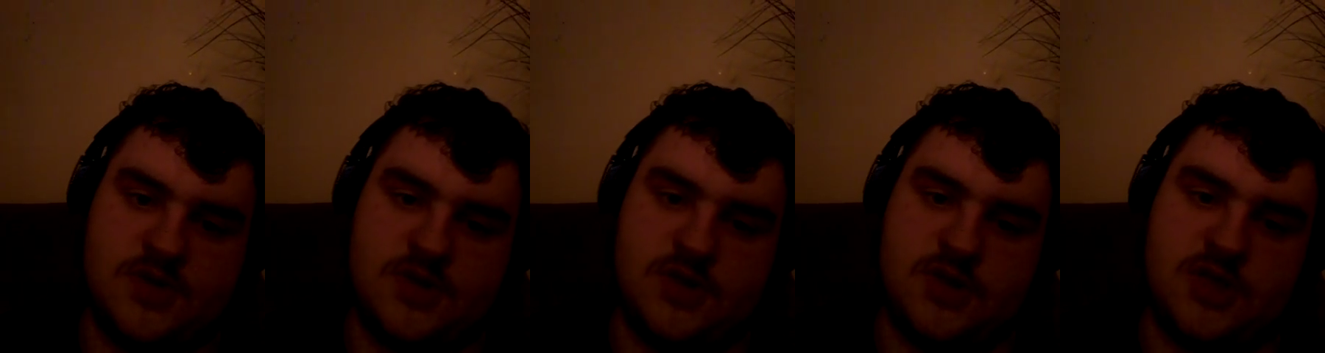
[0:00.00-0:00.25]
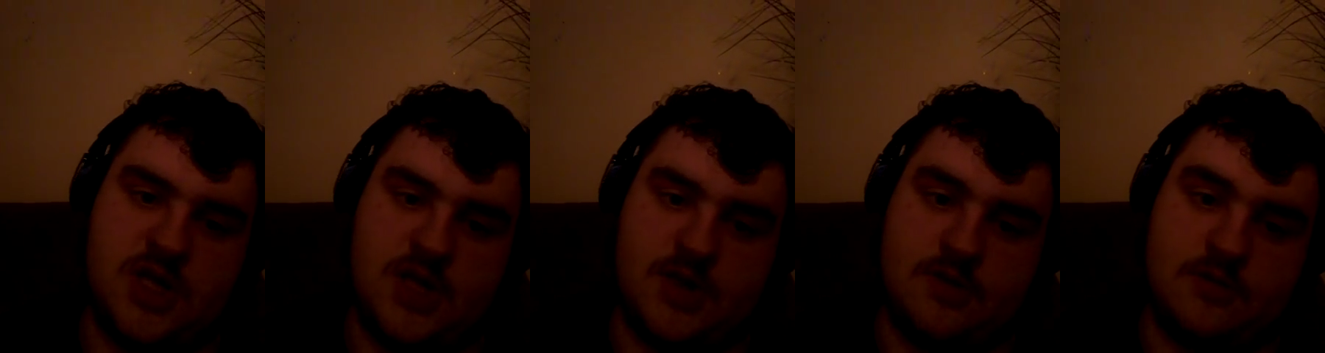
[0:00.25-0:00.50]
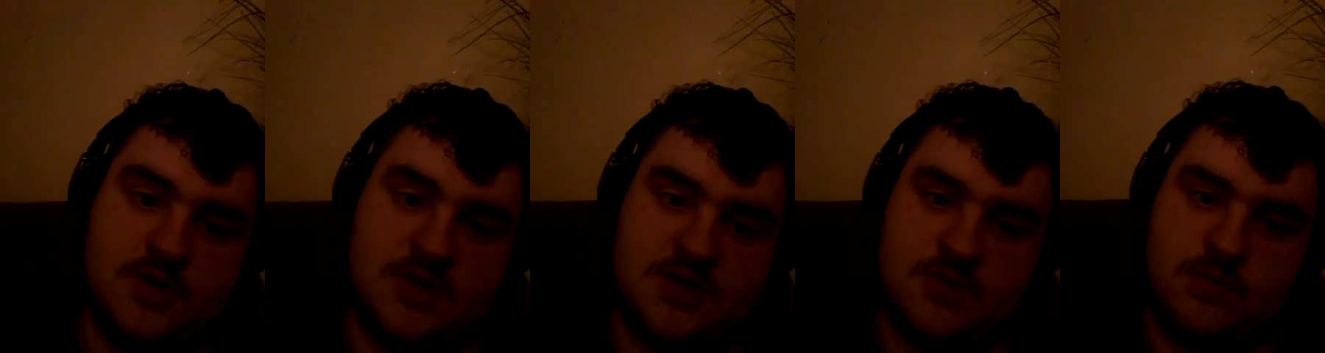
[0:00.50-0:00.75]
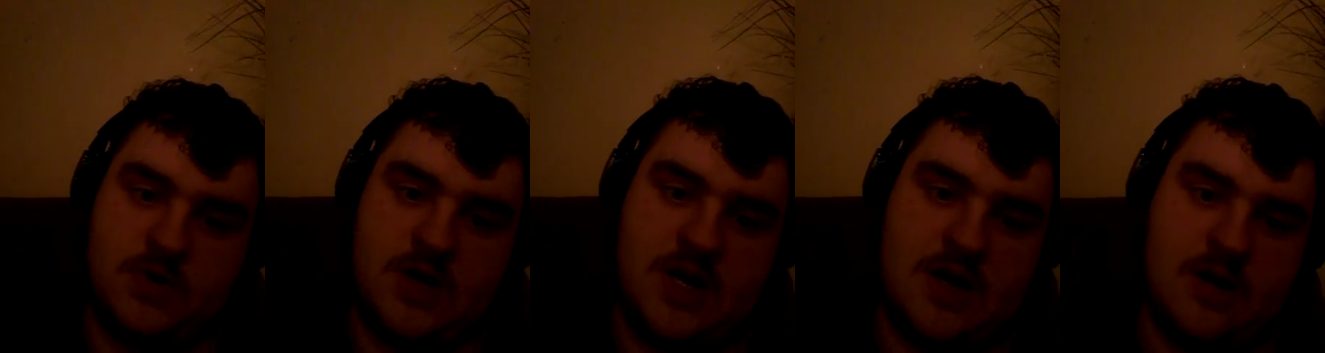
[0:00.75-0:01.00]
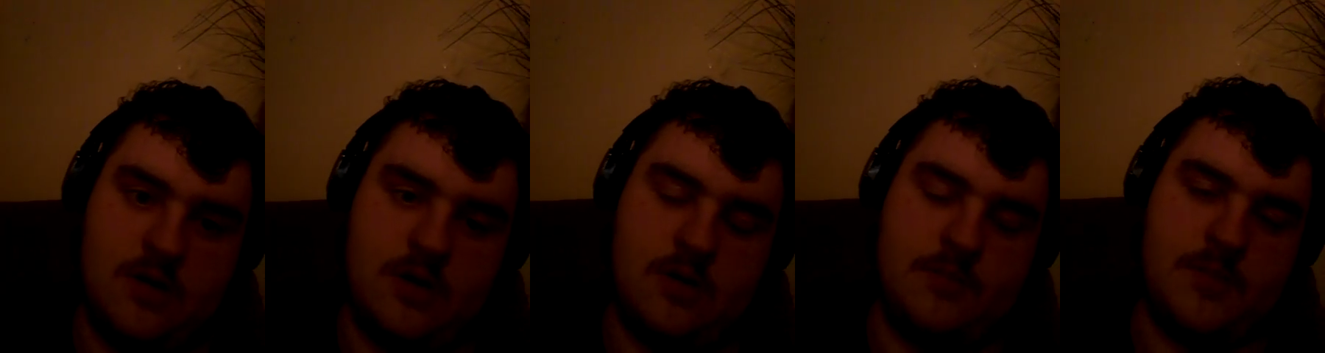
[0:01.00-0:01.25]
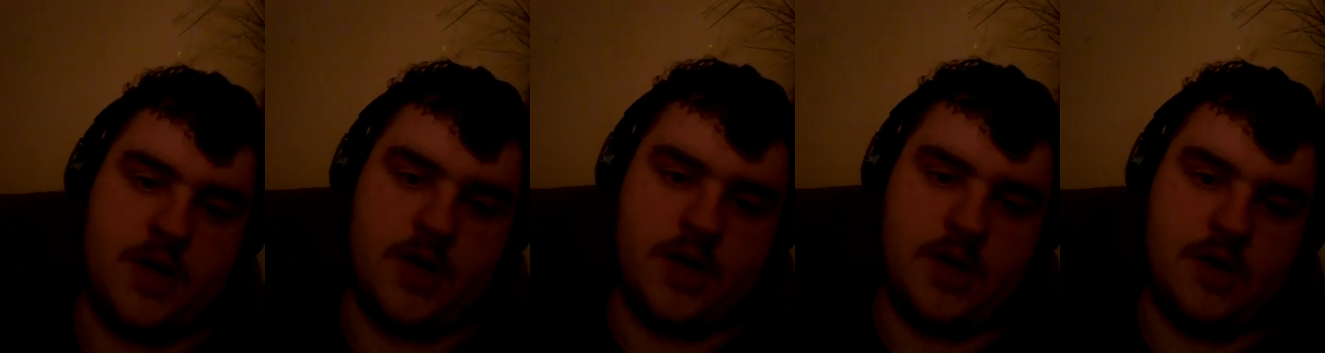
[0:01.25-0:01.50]
check this one out on
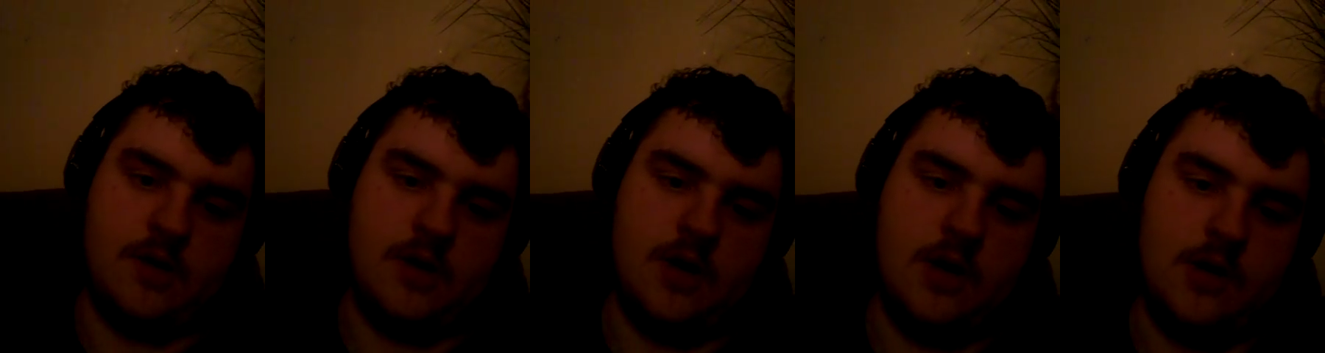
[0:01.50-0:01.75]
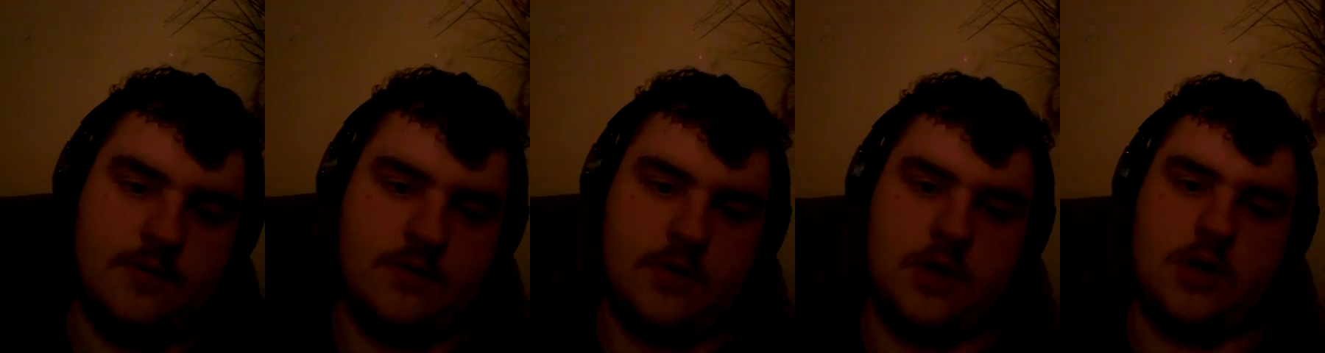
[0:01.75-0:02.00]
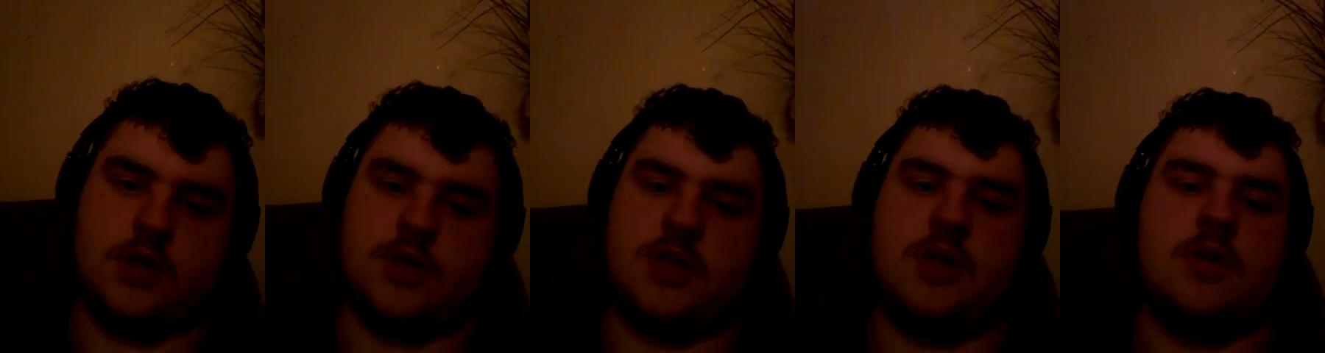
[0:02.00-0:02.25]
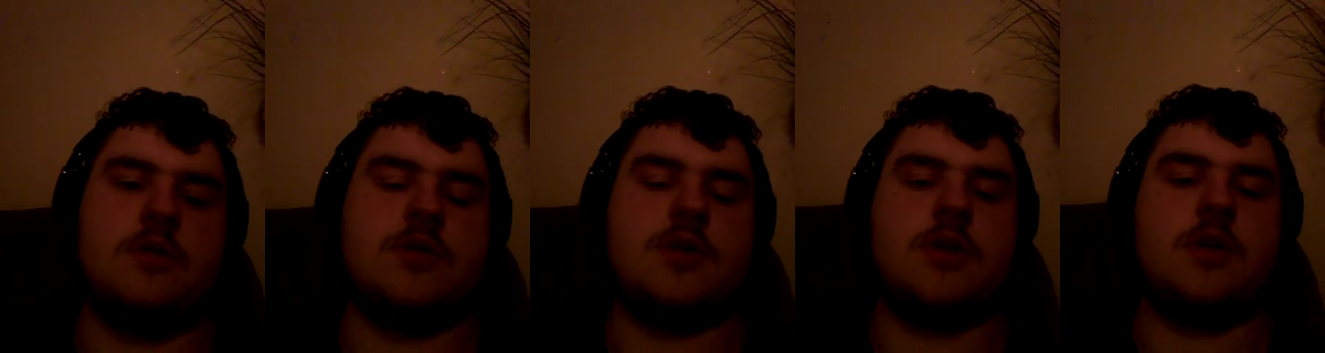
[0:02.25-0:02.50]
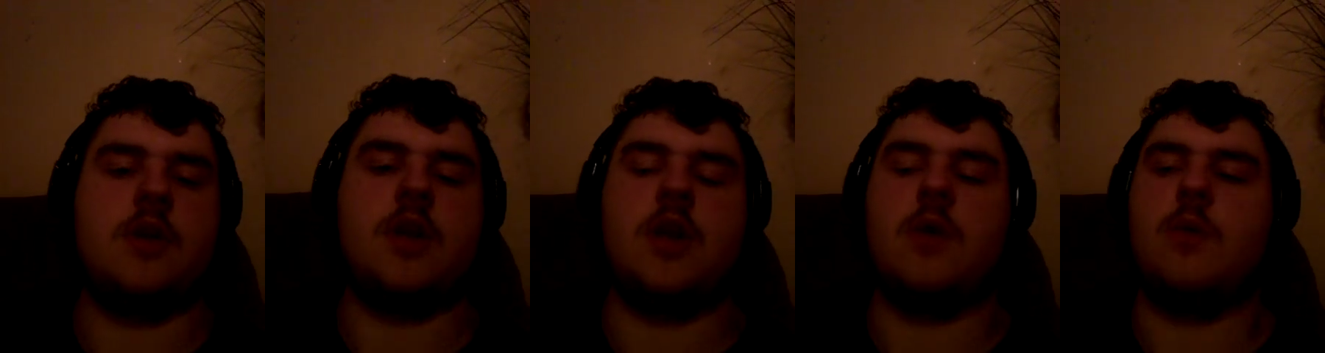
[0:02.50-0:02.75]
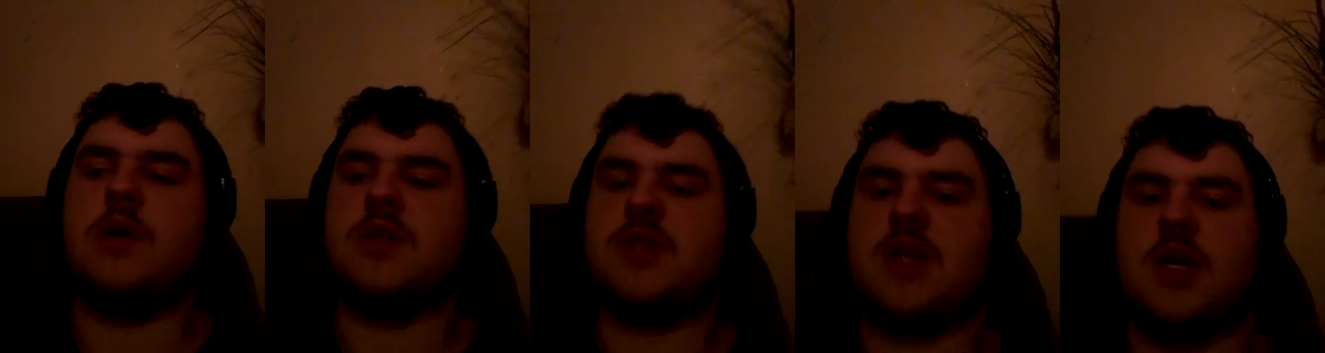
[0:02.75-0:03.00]
my vlog channel. So,
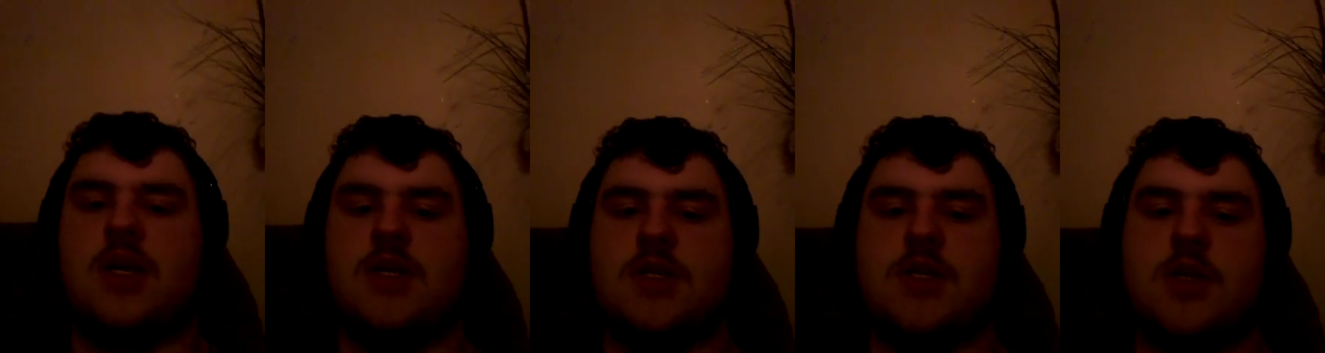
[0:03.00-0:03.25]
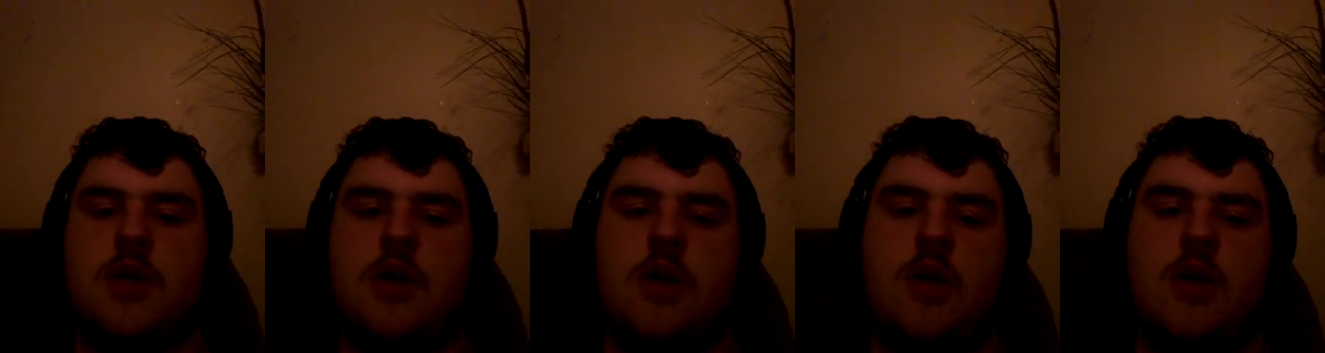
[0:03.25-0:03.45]
anyways, guys,